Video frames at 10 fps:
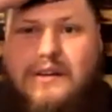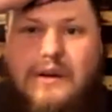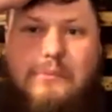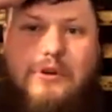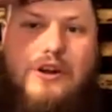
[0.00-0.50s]

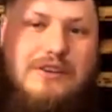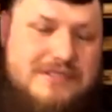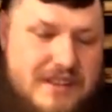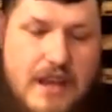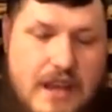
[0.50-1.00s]
I'm
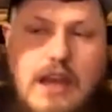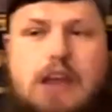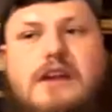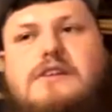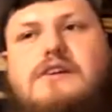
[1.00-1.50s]
Brooks, and
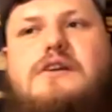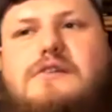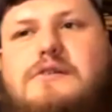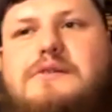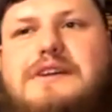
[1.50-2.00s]
I don't
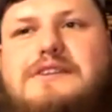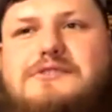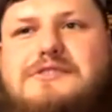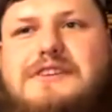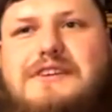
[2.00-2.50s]
know.
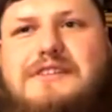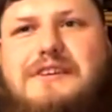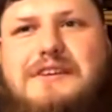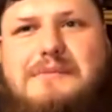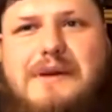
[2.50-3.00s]
Interesting
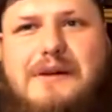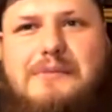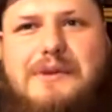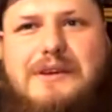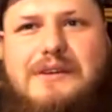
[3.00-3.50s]
thing about
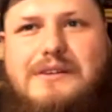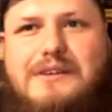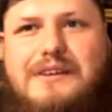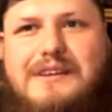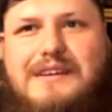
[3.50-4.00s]
me.
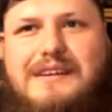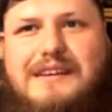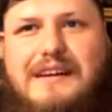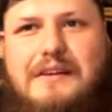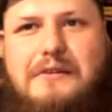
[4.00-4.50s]

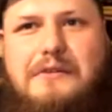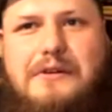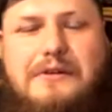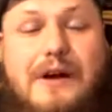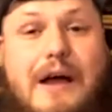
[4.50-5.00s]
I don't
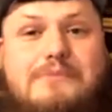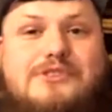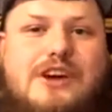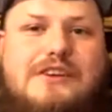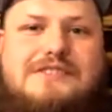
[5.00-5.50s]
know. I'm
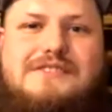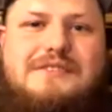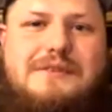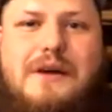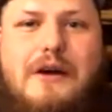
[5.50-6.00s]
just
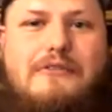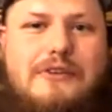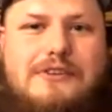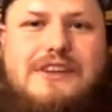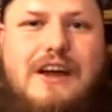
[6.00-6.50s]
a
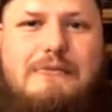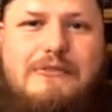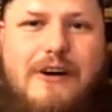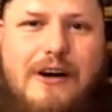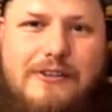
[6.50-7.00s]
first-time
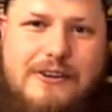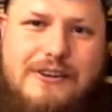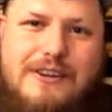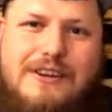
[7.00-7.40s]
father.